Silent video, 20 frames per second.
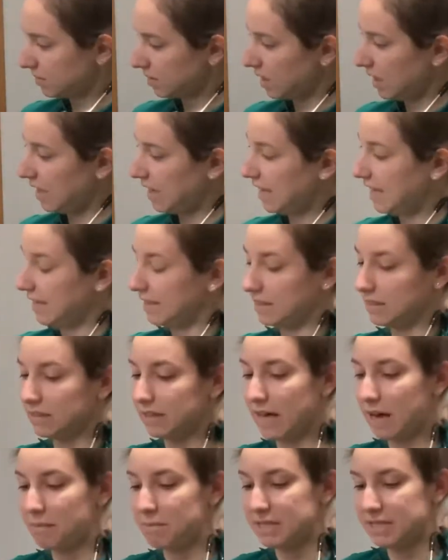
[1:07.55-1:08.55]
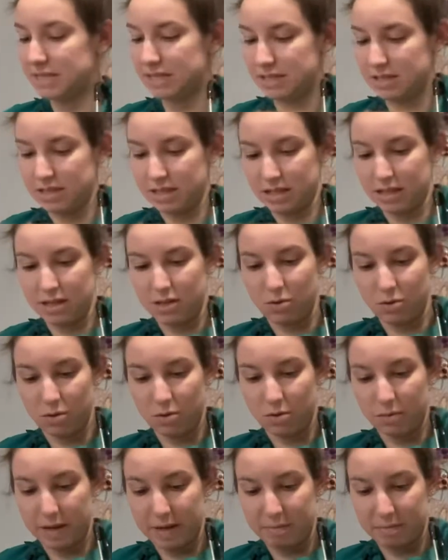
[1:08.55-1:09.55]
Hi, lab assistant, can you go
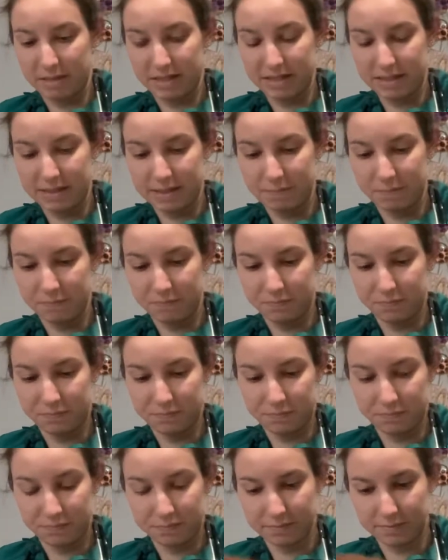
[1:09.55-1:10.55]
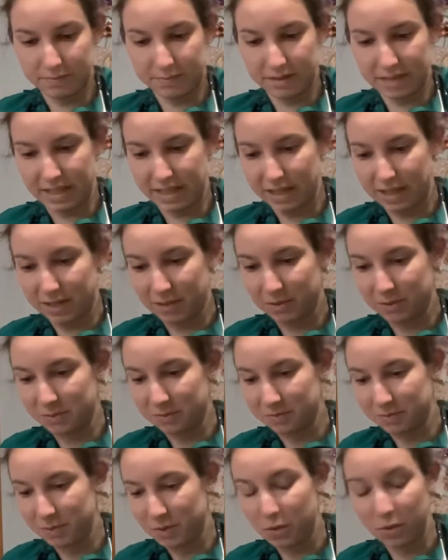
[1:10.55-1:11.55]
away, please? Thank you.
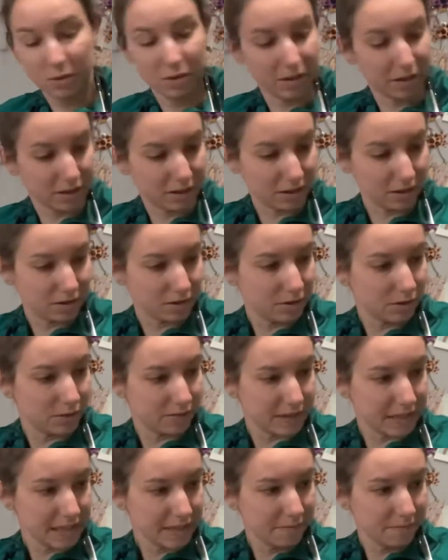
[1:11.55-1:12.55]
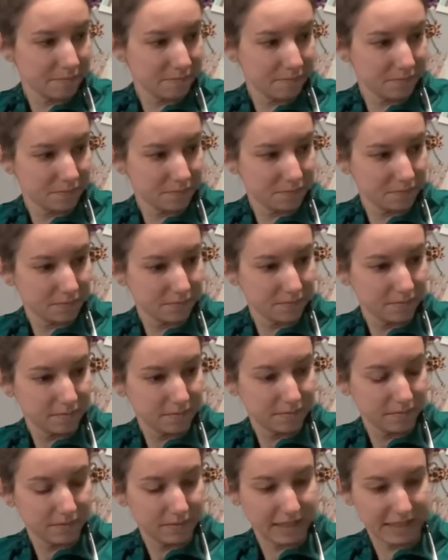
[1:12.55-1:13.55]
Oh, good girl. Nova, sit.
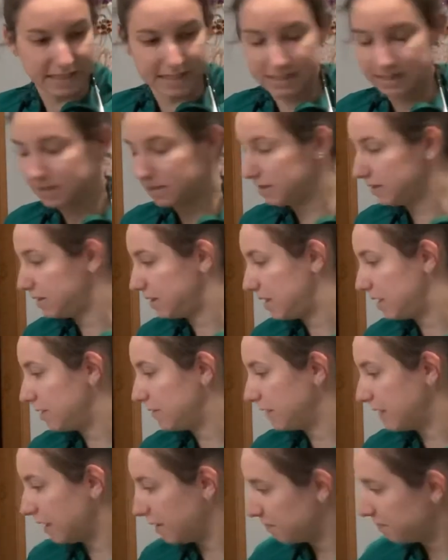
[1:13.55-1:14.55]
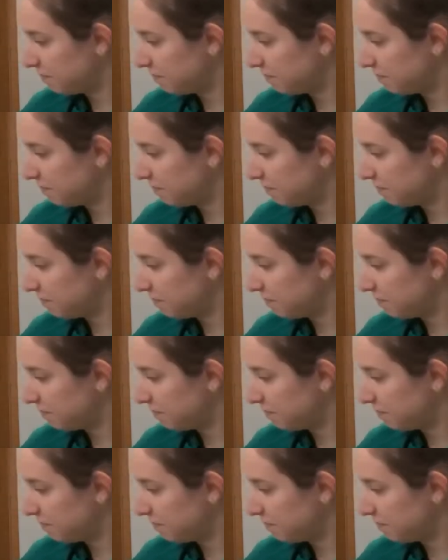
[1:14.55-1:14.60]
Yes, stay over there.